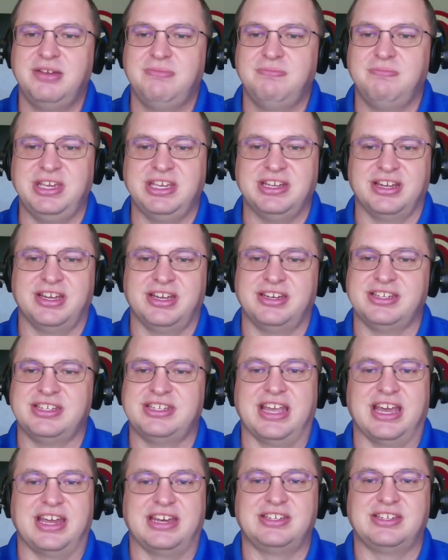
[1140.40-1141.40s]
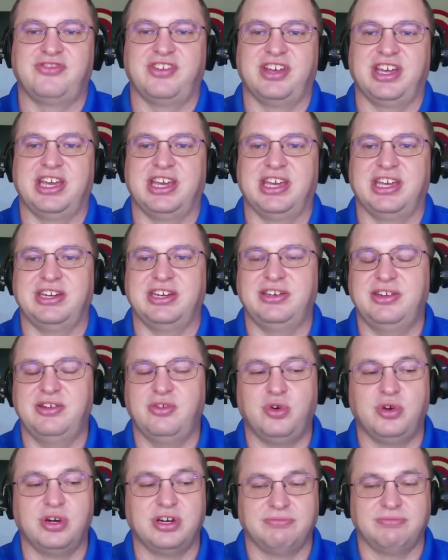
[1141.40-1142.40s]
being unsatisfied
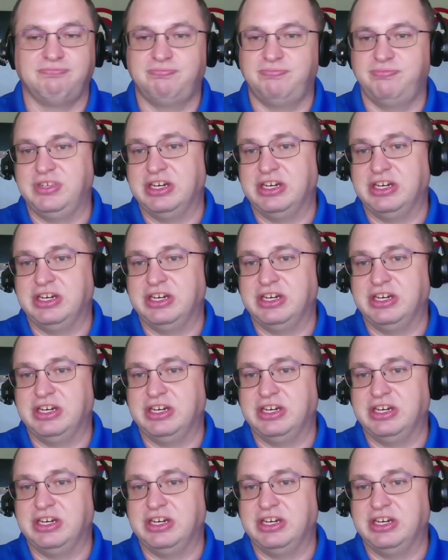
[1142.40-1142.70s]
or